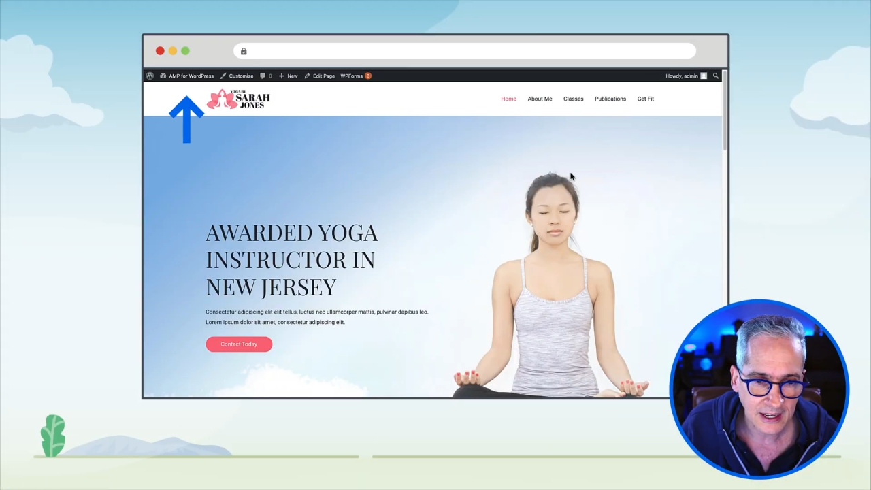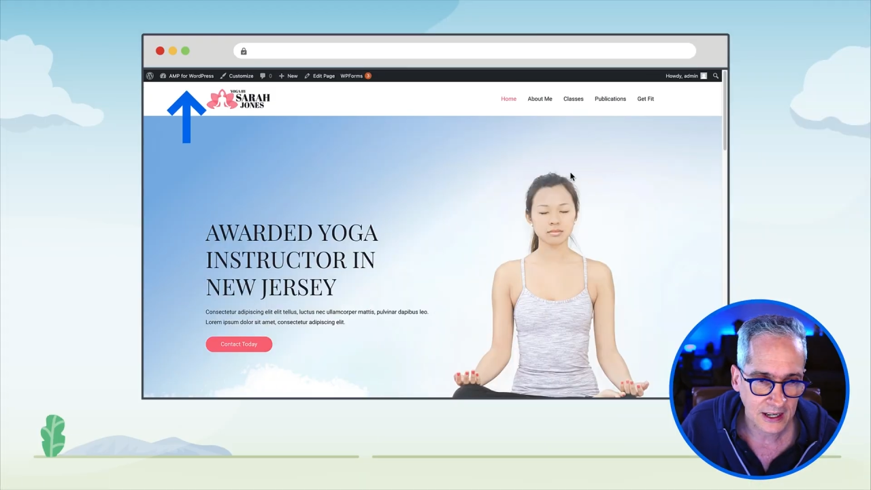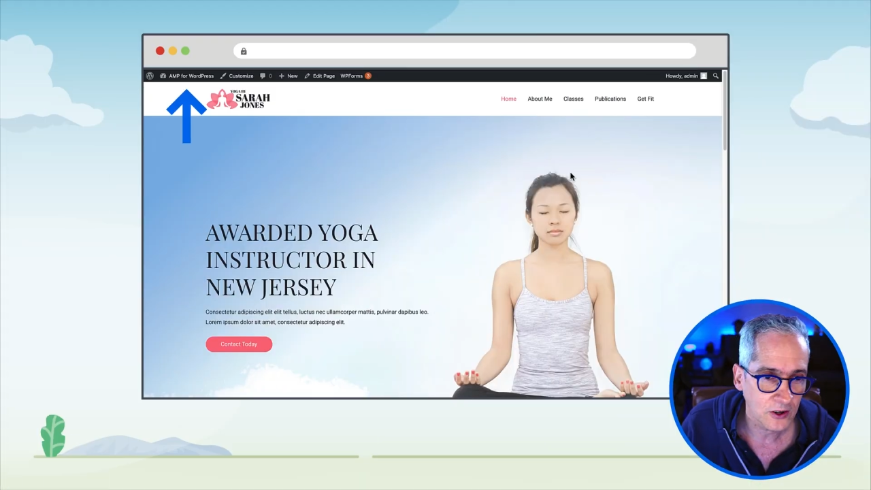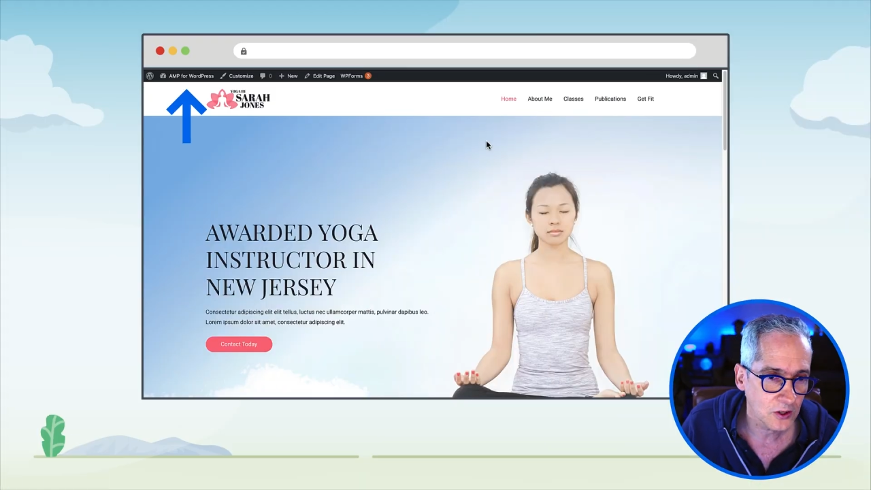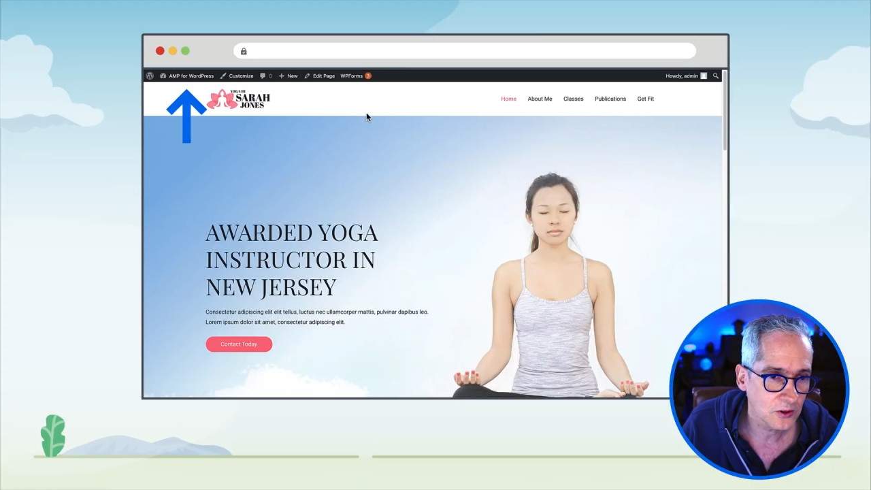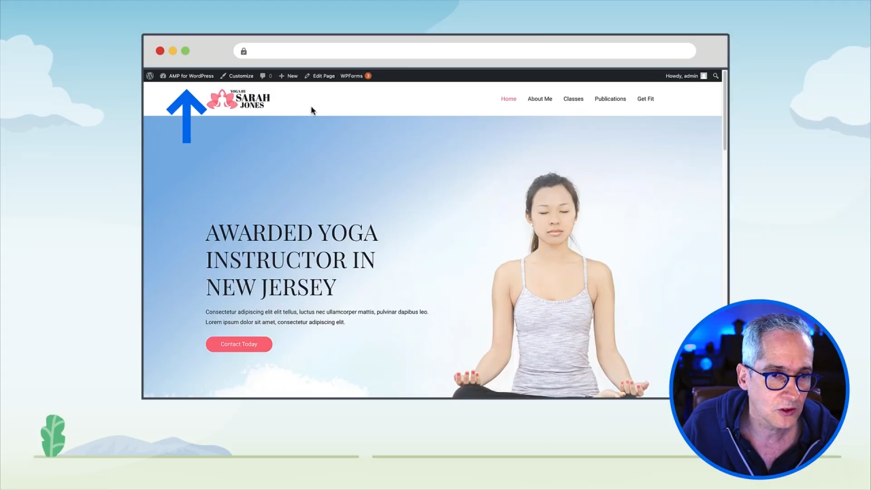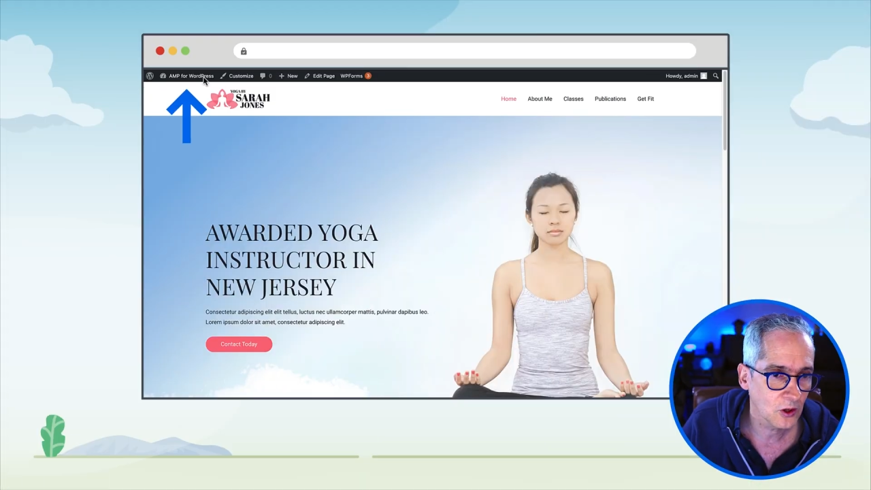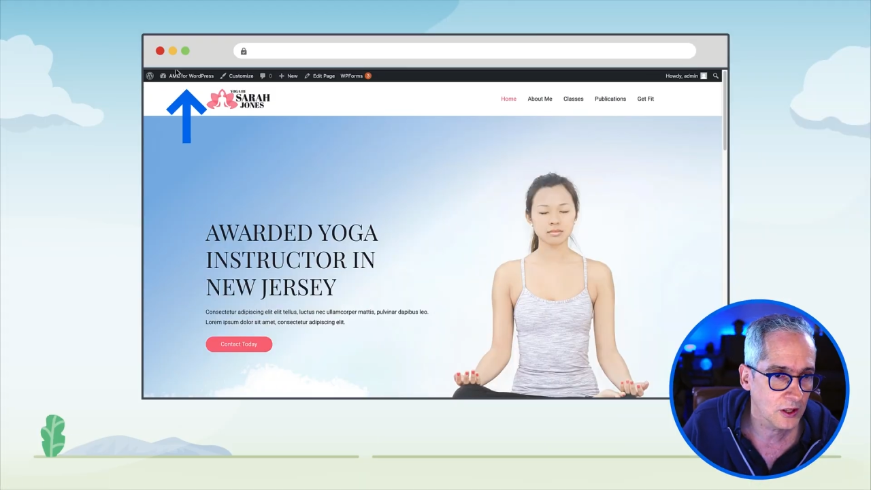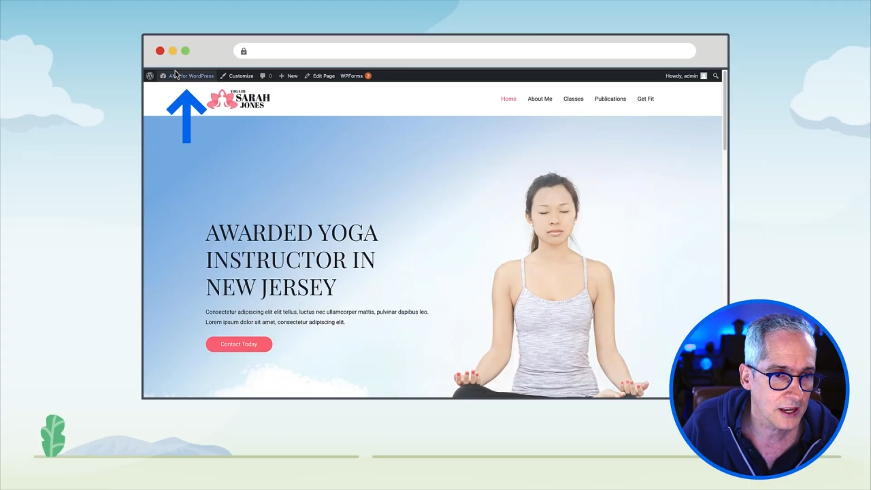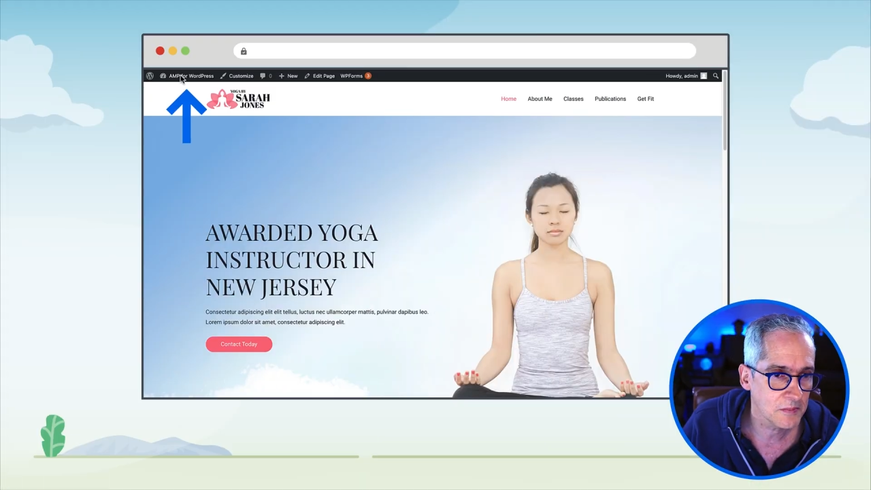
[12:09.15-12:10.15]
In order to
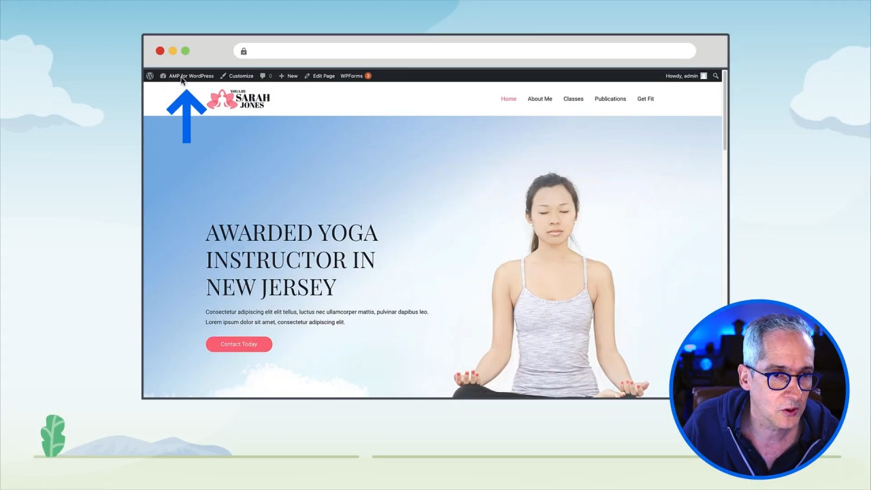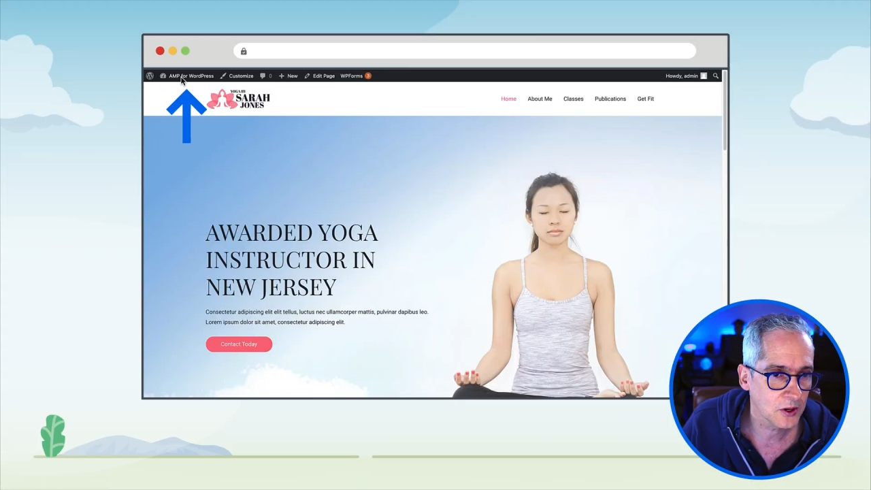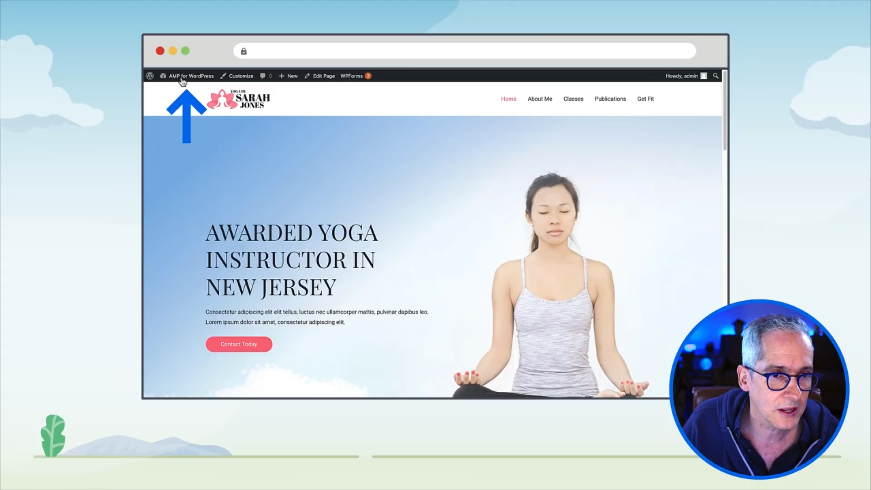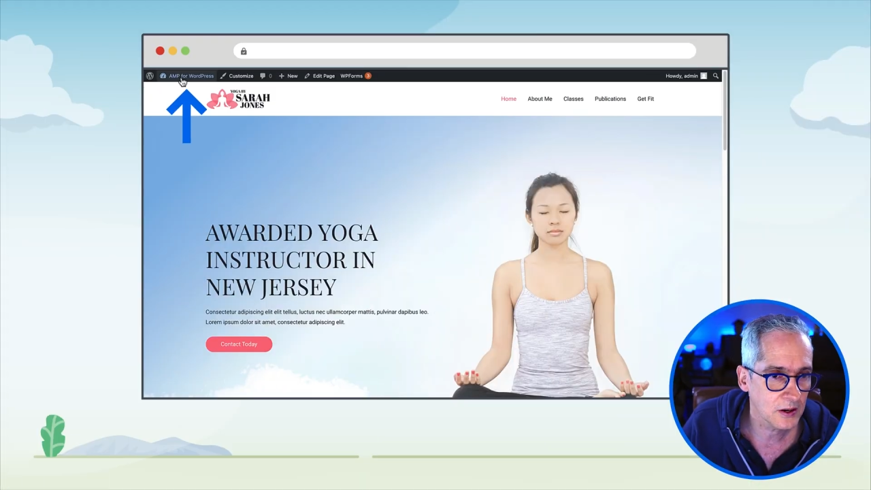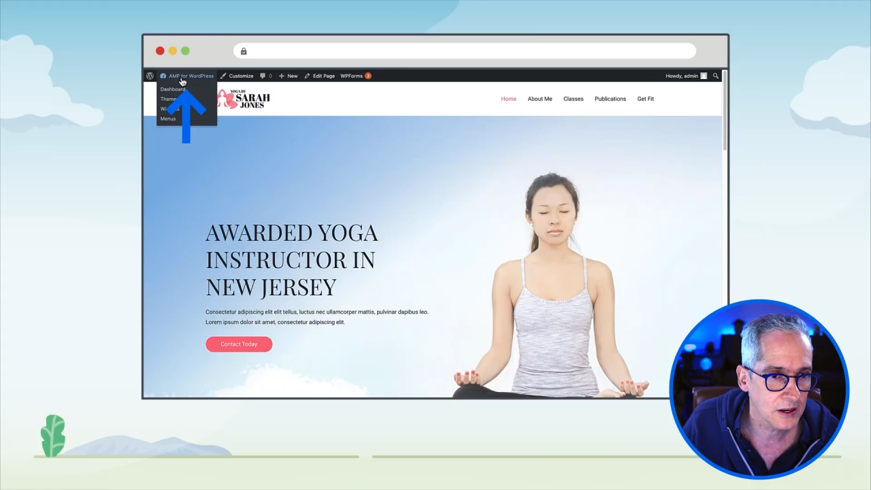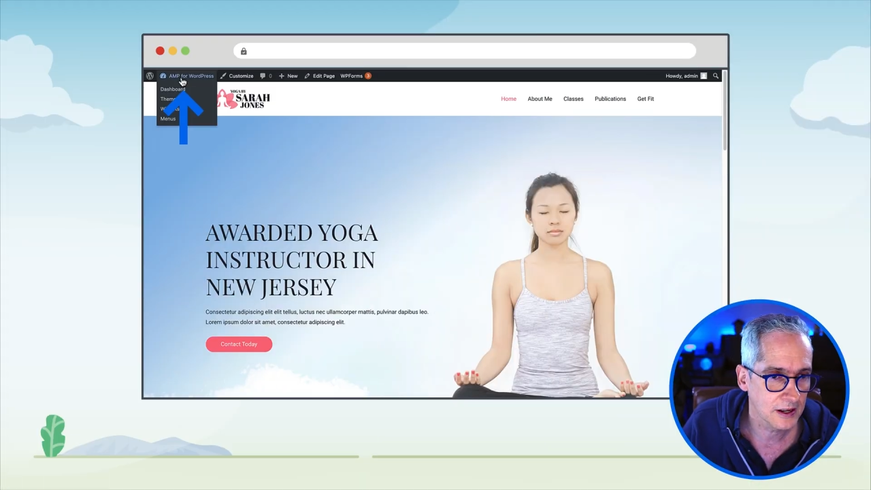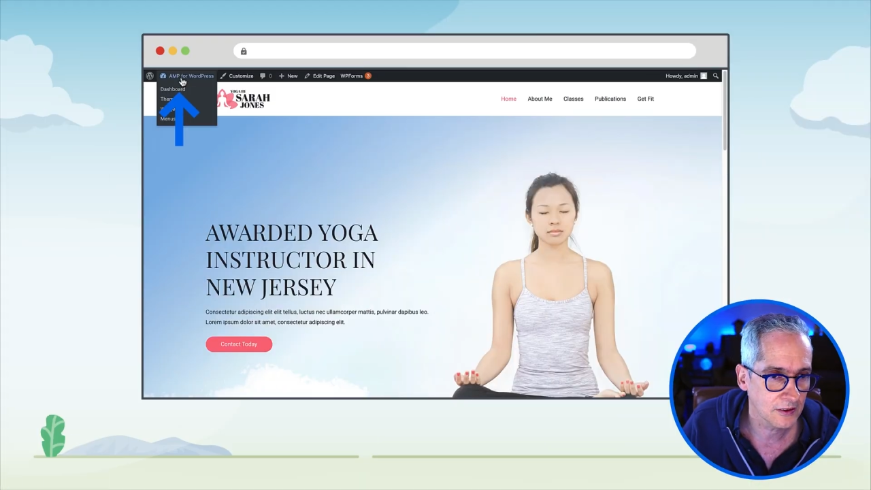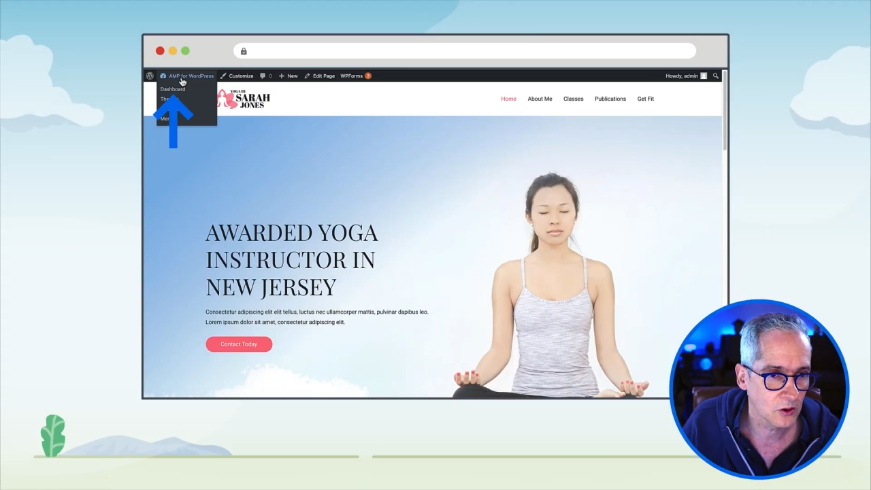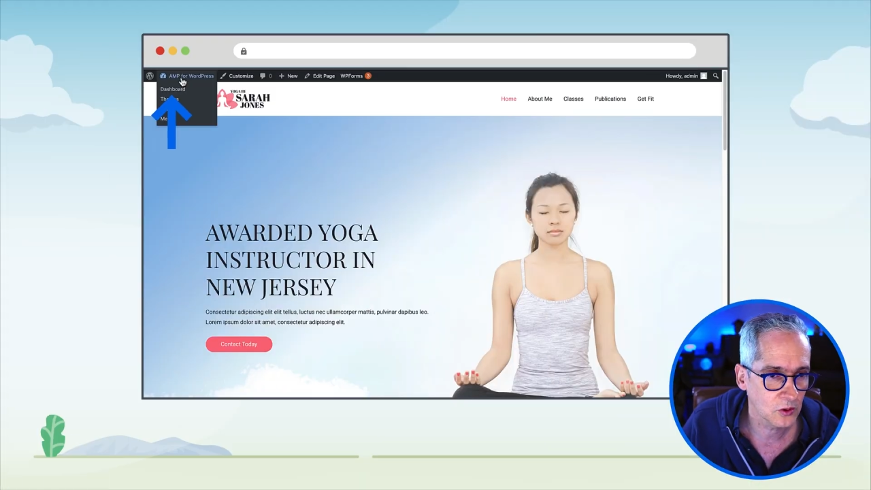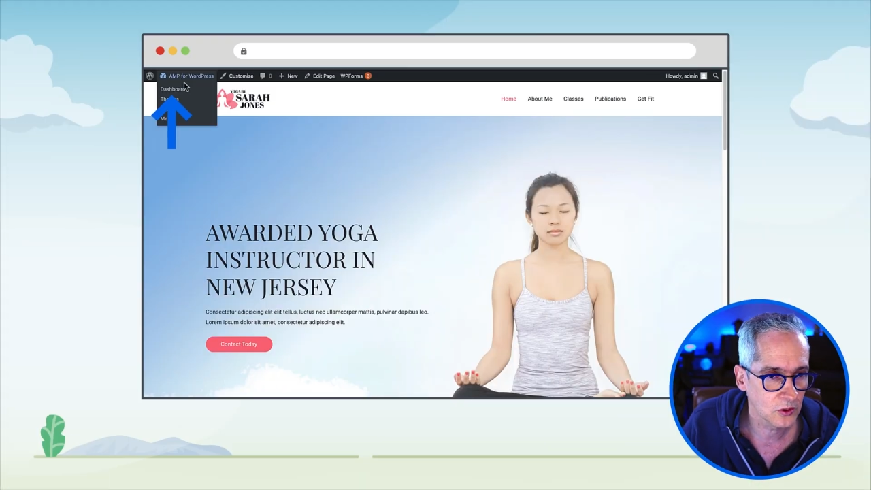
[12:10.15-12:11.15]
install the A M P plugin, let's
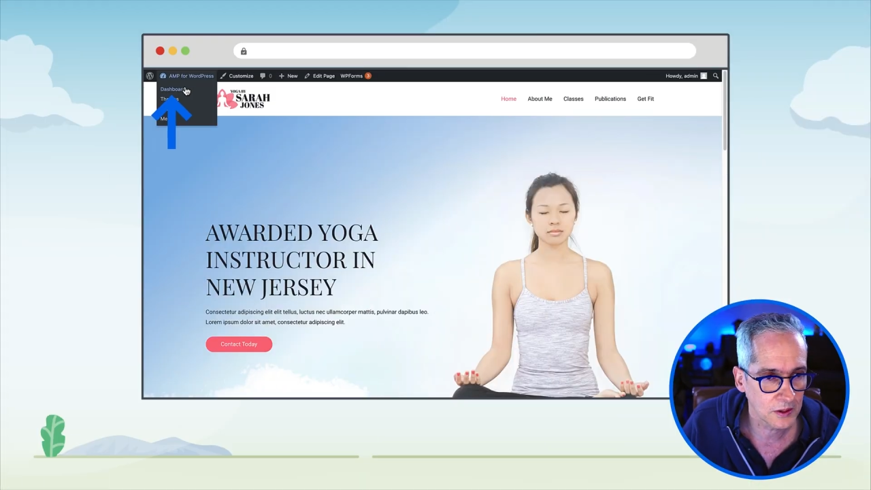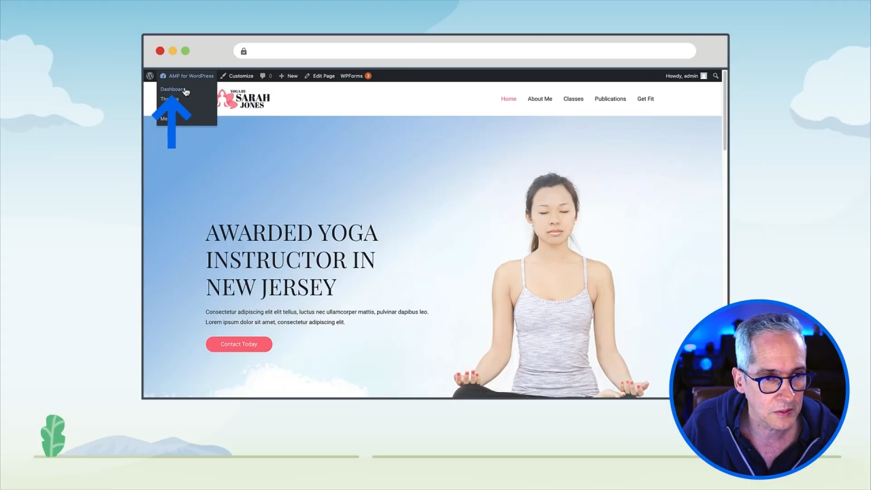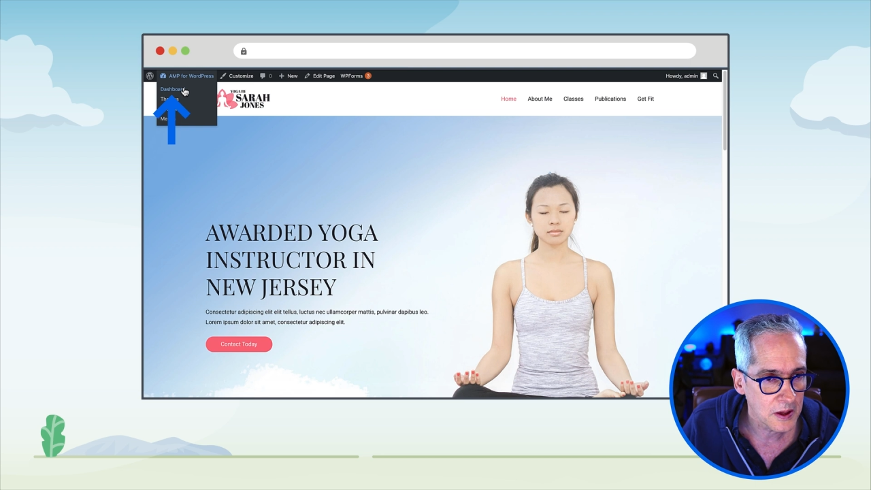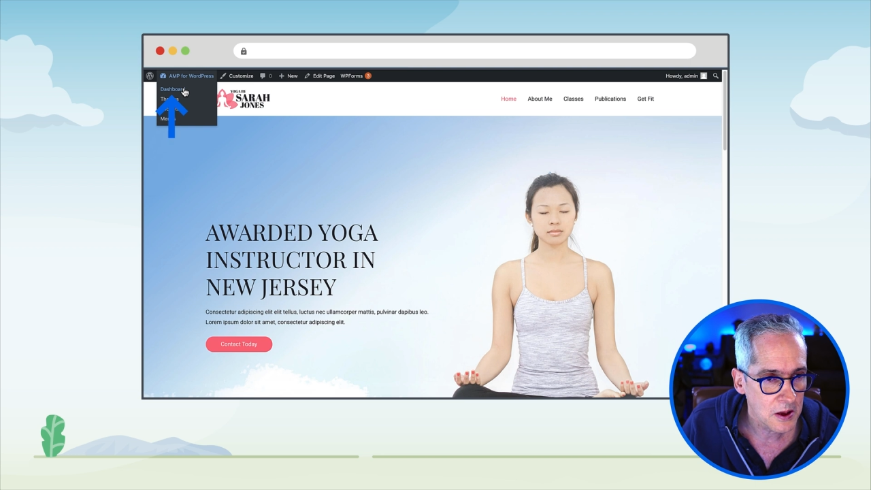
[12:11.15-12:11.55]
go to the